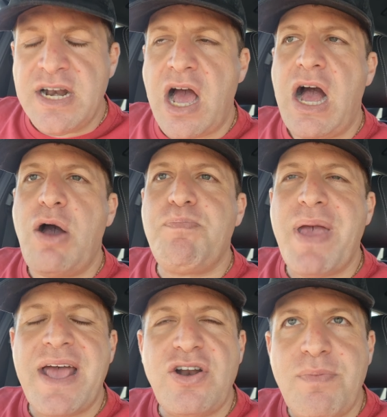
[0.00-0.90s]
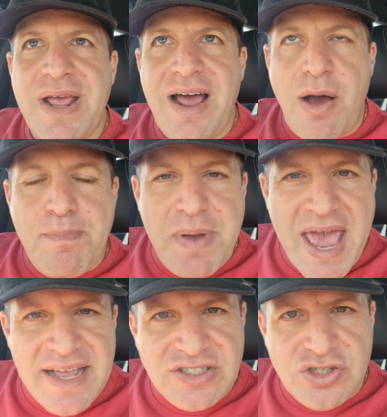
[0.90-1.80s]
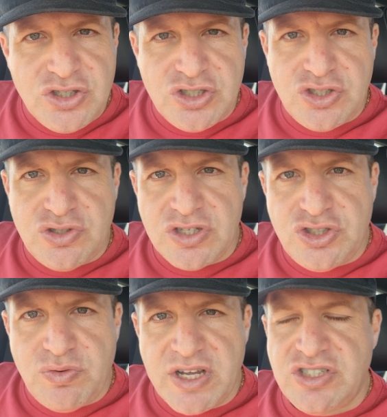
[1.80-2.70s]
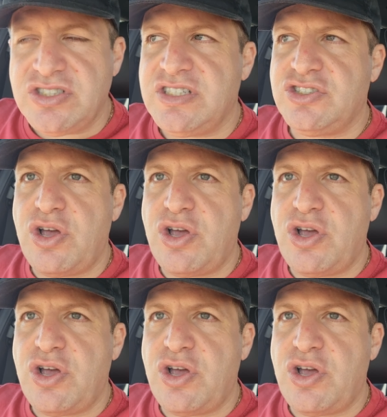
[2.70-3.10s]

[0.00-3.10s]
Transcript: Now, how no matter how bad situations is,